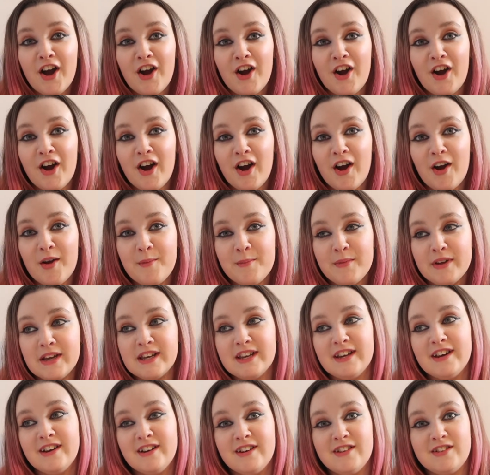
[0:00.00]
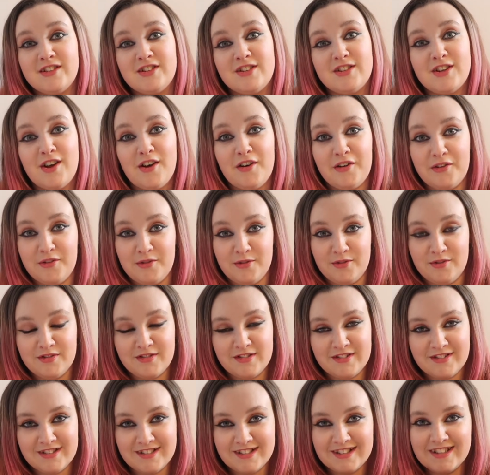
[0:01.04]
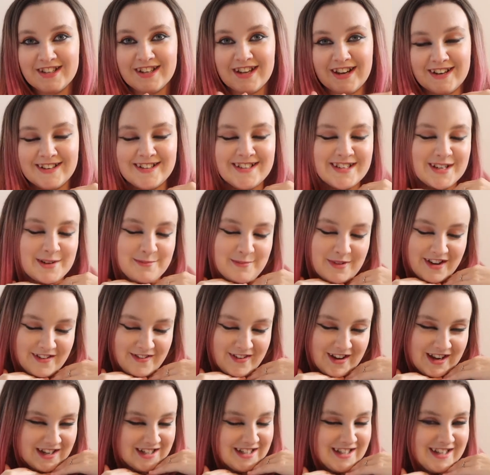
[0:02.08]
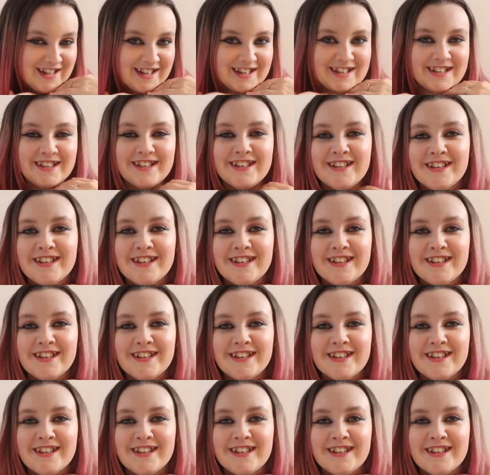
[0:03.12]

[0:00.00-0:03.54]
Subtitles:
I'm here, so you get to see my face again.